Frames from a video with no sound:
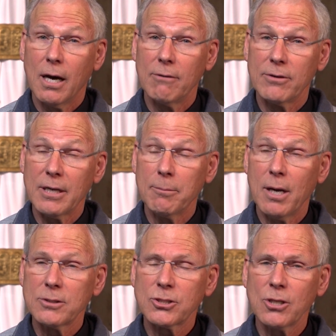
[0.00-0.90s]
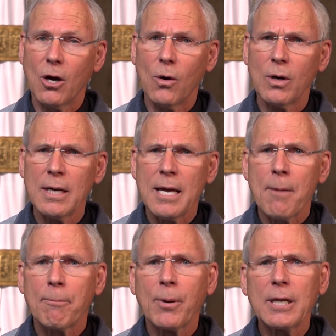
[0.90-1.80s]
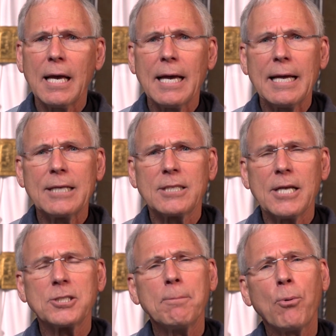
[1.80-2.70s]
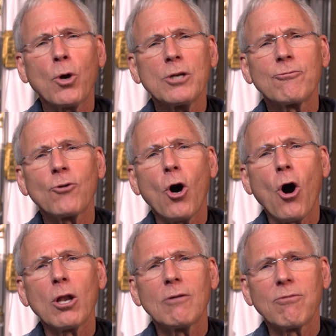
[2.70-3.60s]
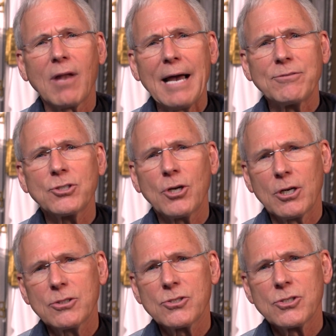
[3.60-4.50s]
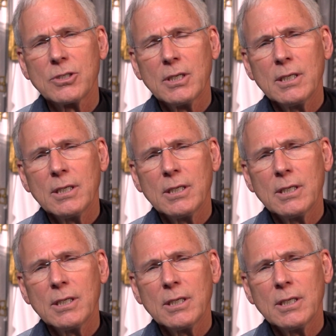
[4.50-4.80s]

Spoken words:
very much so. But it's important for all of life's hurts.